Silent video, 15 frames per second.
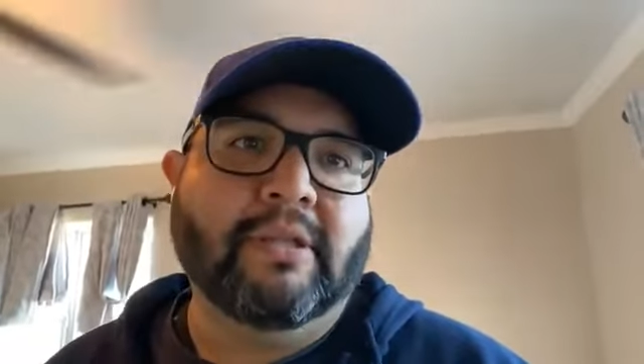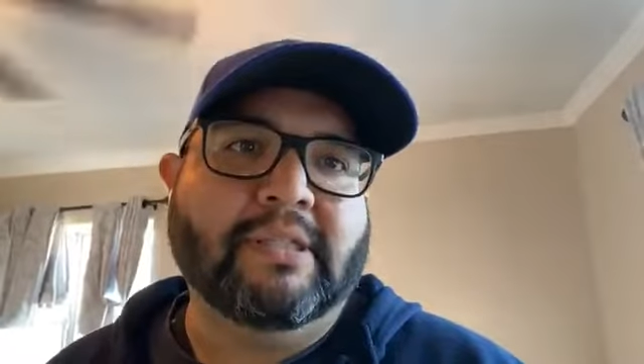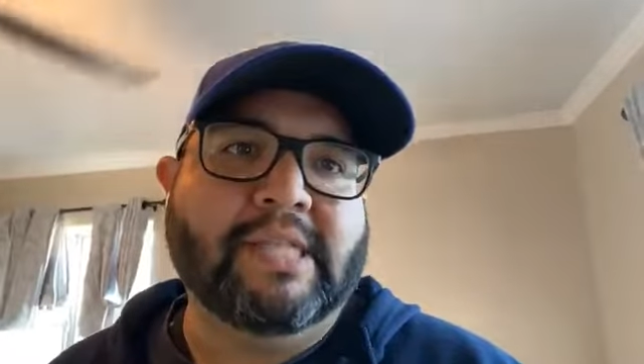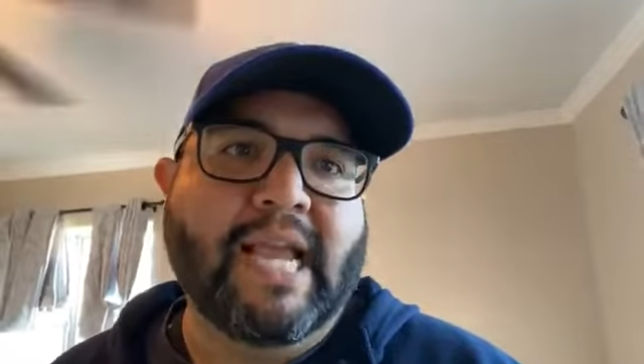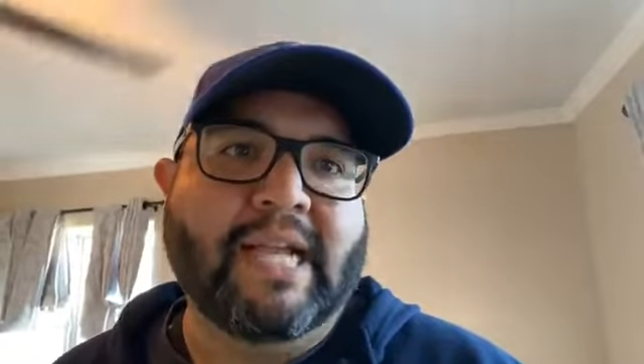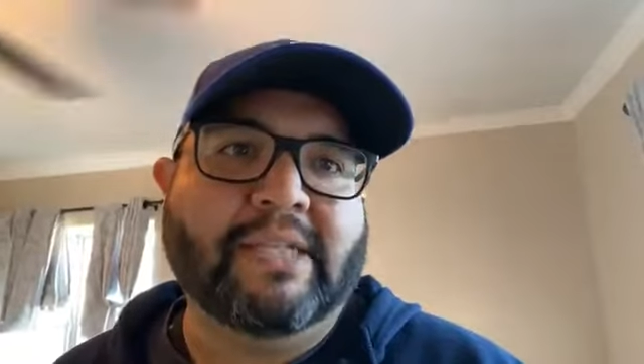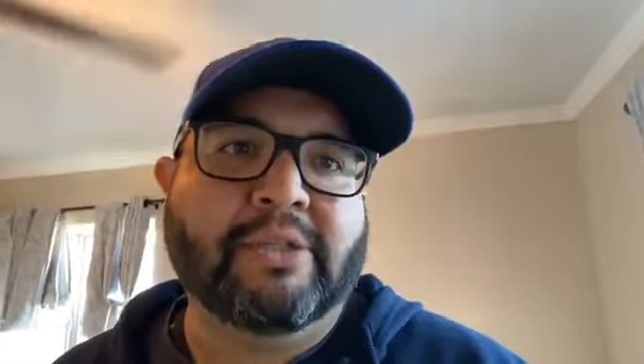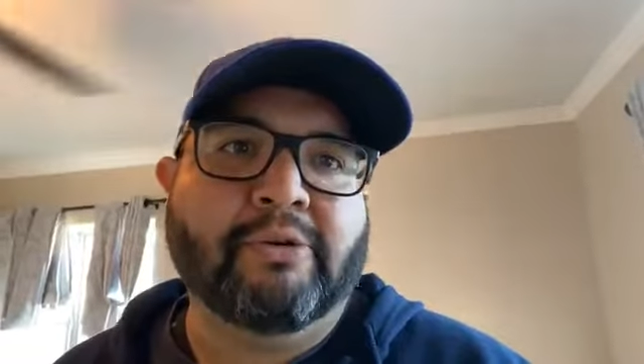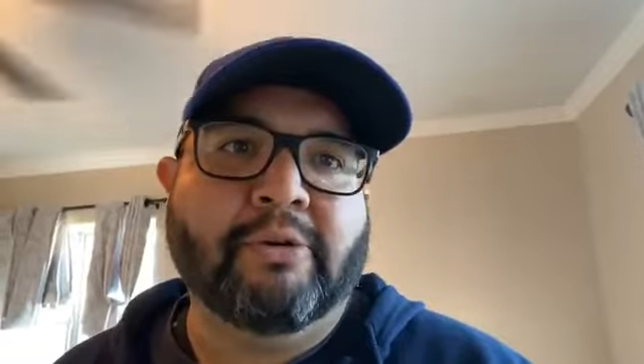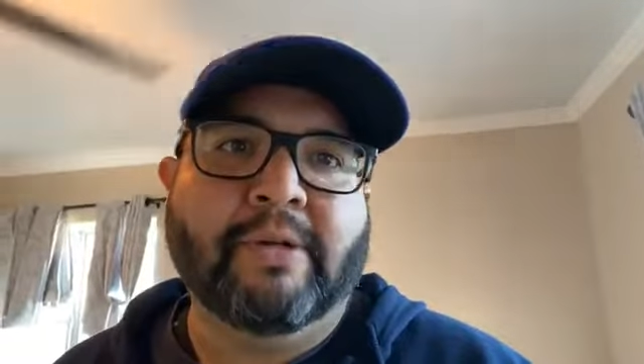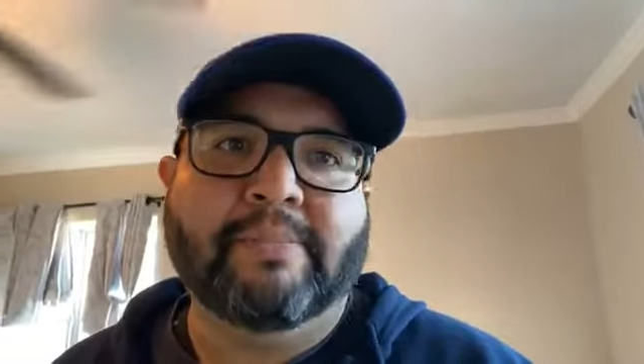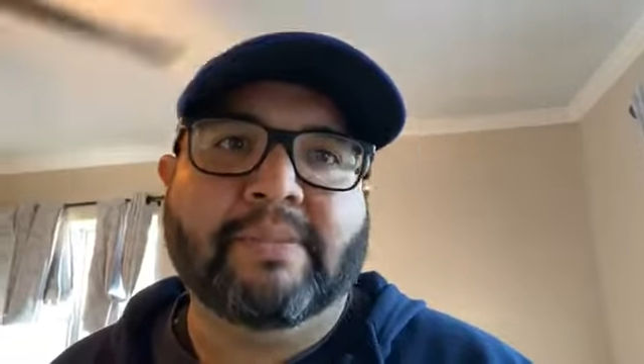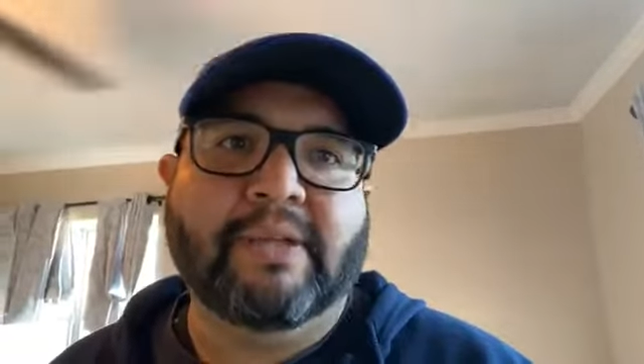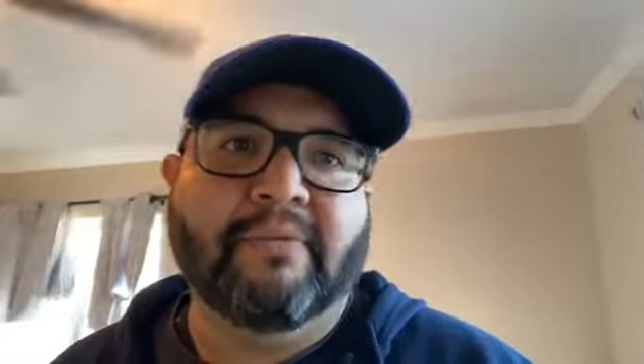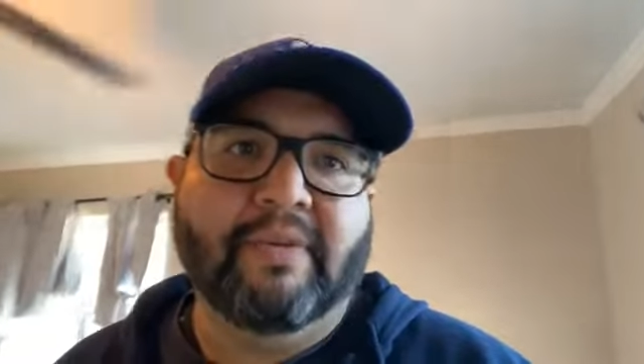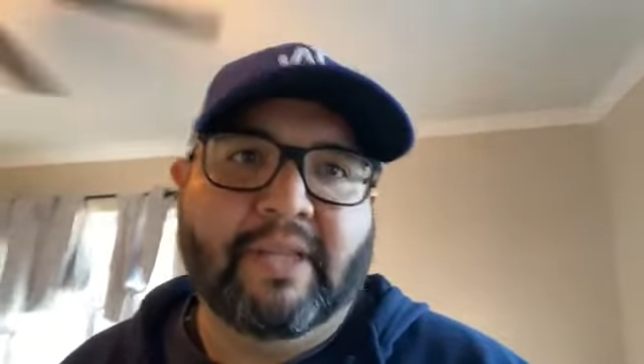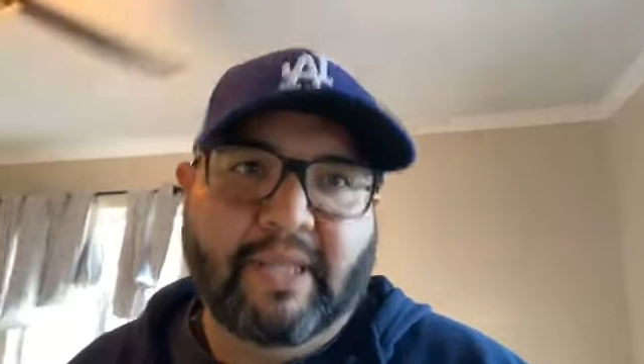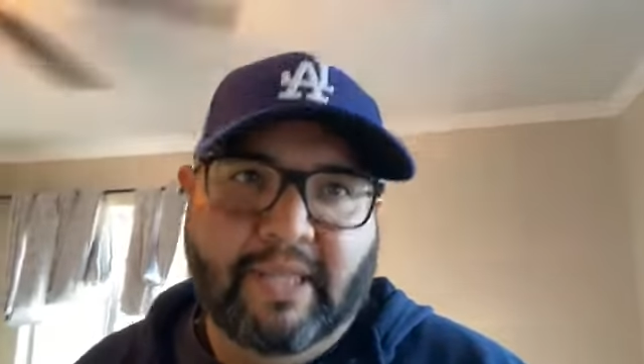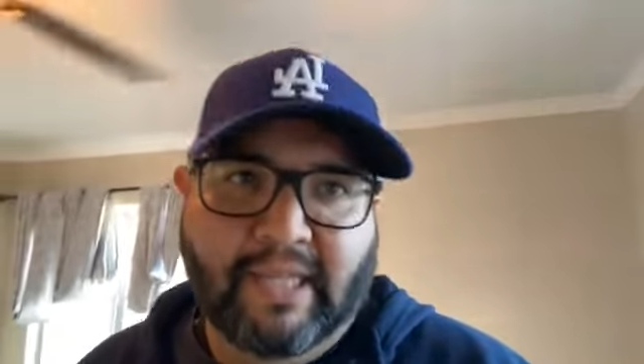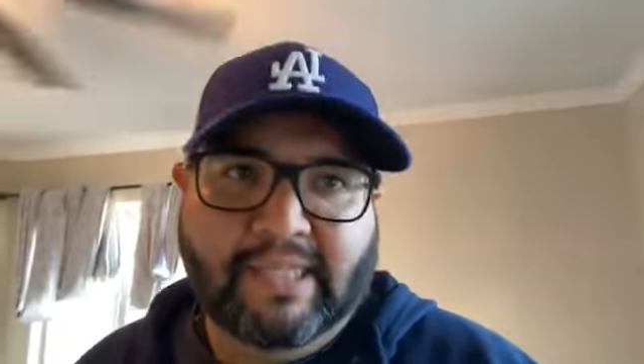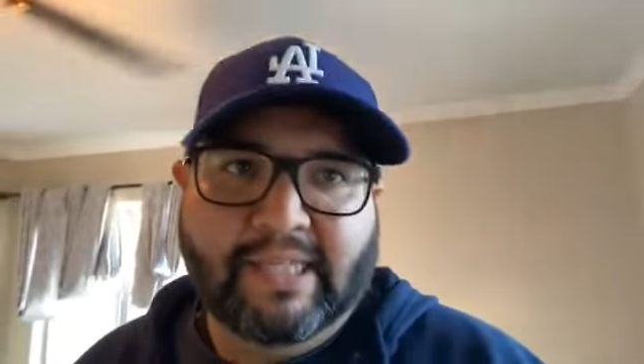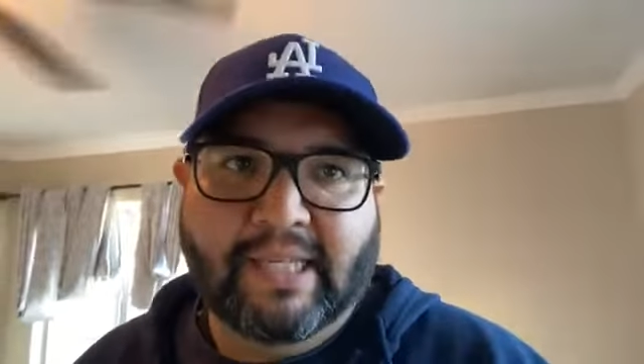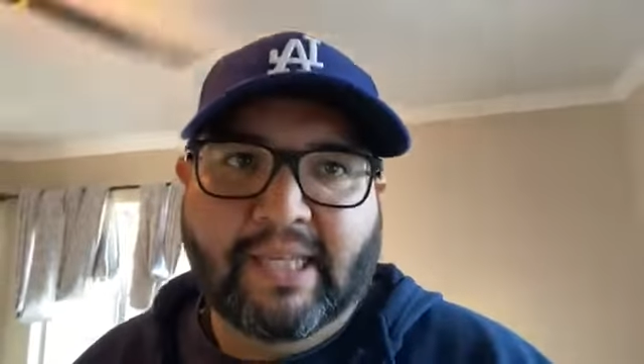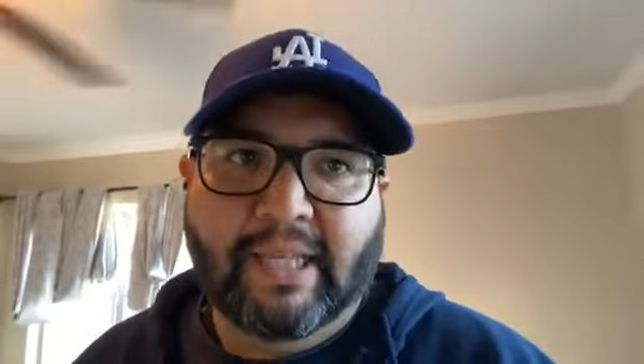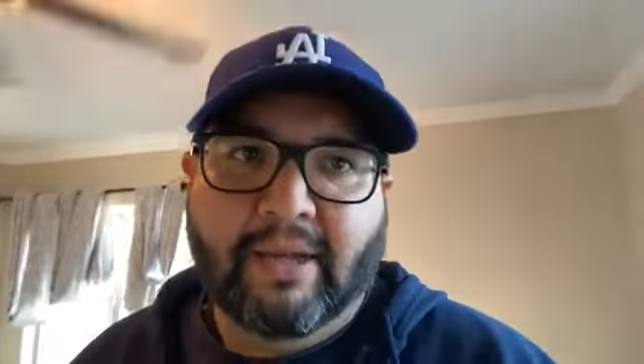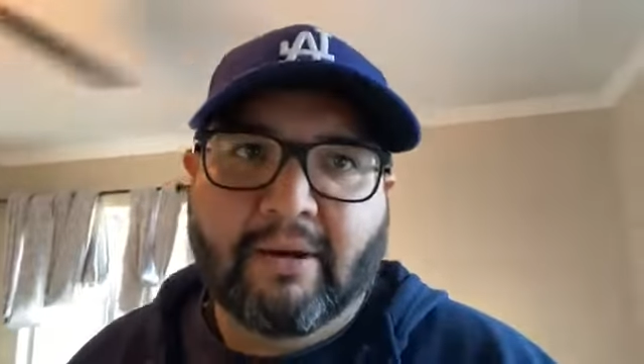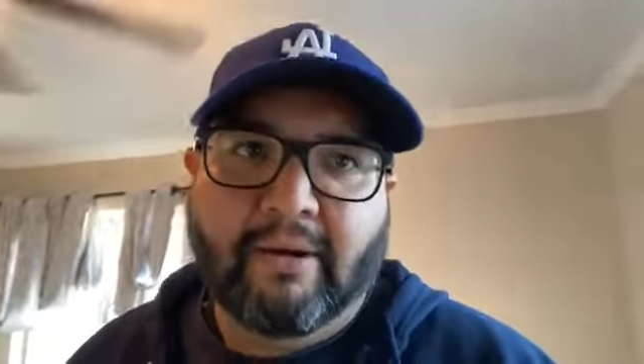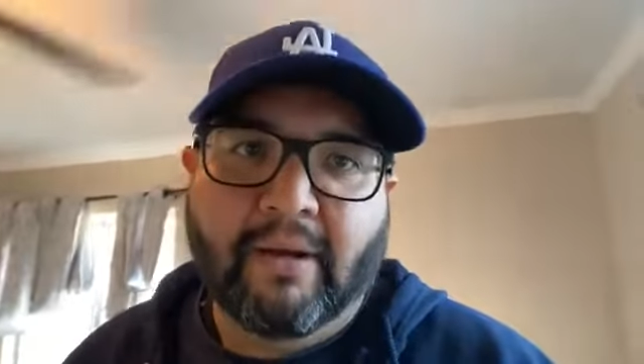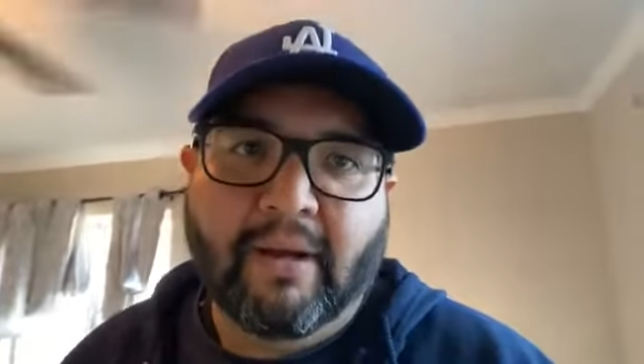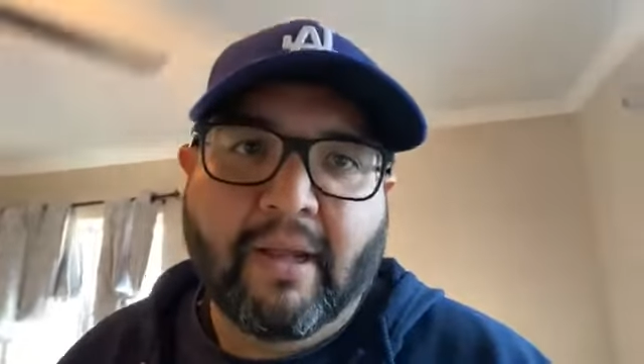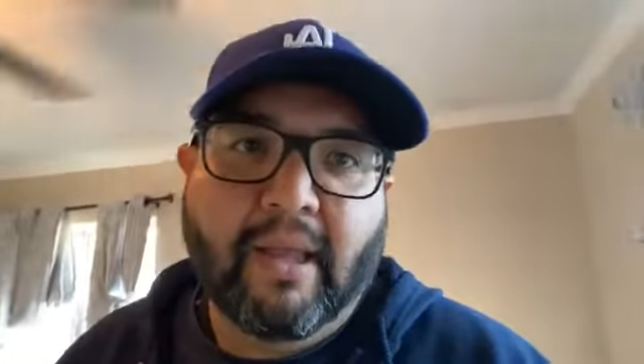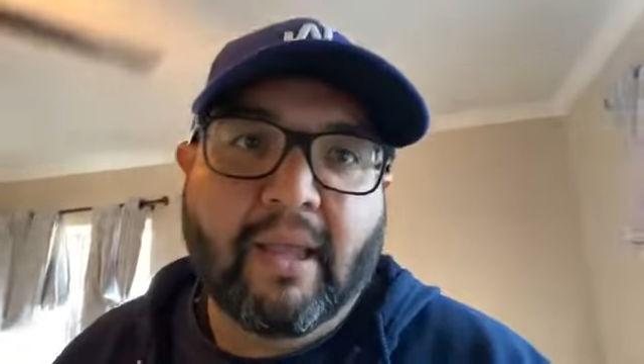all the tack strips, everything that's in there,